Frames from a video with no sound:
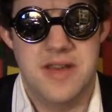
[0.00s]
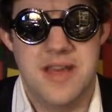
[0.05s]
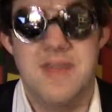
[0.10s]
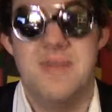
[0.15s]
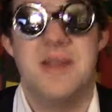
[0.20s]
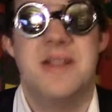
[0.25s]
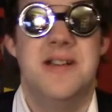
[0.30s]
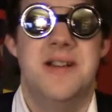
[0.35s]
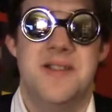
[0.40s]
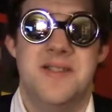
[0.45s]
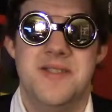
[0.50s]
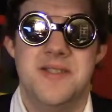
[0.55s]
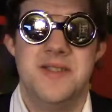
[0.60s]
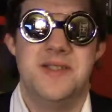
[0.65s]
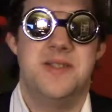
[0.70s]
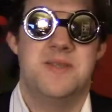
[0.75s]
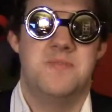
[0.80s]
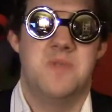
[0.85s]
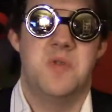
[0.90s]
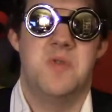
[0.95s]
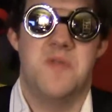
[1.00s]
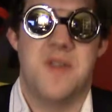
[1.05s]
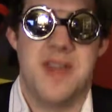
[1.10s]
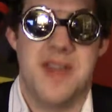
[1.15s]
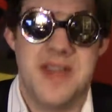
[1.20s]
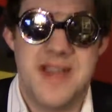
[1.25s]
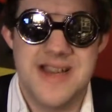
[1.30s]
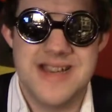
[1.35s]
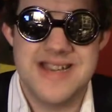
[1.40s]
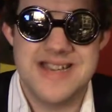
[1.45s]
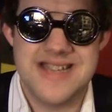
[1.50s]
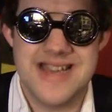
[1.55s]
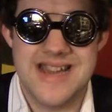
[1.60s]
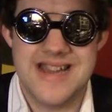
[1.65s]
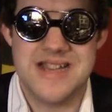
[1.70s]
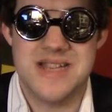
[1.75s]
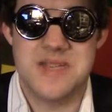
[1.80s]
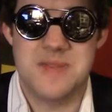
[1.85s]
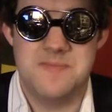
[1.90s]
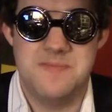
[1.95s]
I mean, this is a movie that
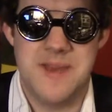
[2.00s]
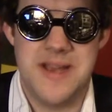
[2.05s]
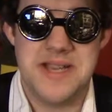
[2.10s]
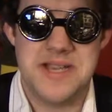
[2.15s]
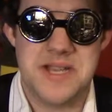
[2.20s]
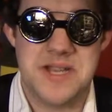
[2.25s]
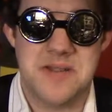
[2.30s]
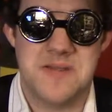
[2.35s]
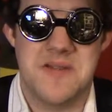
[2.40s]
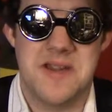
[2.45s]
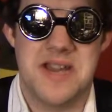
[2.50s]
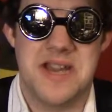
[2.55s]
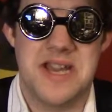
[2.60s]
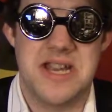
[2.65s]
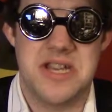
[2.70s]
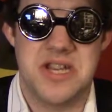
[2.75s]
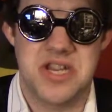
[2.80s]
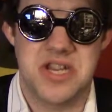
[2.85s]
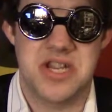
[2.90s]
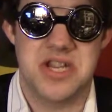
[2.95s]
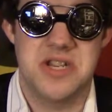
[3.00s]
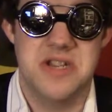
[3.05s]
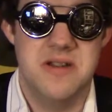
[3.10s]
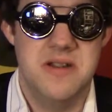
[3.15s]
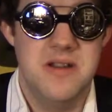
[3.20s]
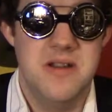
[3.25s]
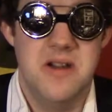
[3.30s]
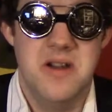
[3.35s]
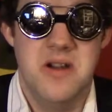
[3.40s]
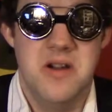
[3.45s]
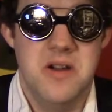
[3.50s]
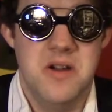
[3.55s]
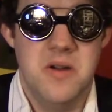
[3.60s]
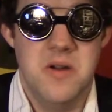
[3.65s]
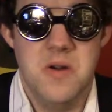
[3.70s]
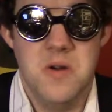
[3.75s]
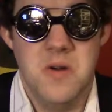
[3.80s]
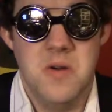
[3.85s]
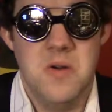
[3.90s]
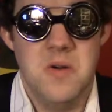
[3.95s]
is basically just
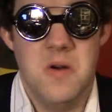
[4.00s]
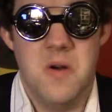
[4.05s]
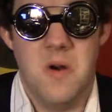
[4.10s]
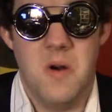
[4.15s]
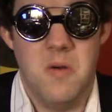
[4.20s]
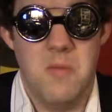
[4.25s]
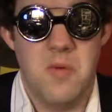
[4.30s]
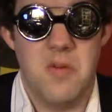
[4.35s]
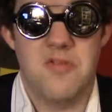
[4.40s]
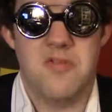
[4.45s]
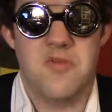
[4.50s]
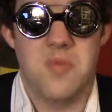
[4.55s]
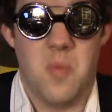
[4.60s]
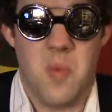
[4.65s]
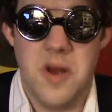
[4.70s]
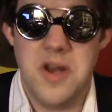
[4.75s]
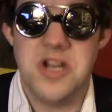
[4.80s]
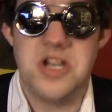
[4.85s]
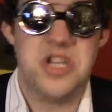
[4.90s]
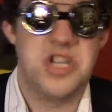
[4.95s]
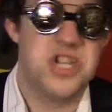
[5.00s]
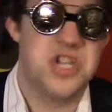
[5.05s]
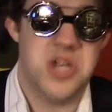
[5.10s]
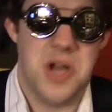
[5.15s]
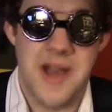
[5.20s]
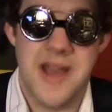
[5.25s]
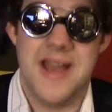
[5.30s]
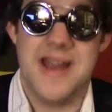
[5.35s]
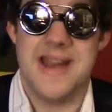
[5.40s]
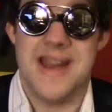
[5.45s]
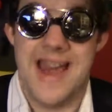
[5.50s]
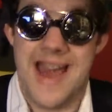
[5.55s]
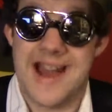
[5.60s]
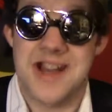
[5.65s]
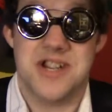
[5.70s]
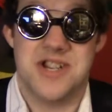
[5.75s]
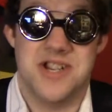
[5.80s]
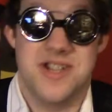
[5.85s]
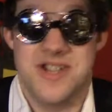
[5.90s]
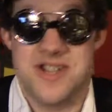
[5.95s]
almost one giant
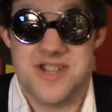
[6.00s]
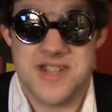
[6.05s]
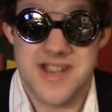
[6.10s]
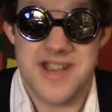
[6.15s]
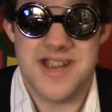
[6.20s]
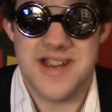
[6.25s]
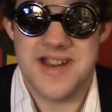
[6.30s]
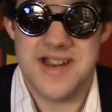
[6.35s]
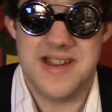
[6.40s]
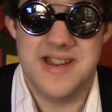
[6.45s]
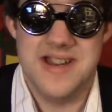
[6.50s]
action scene.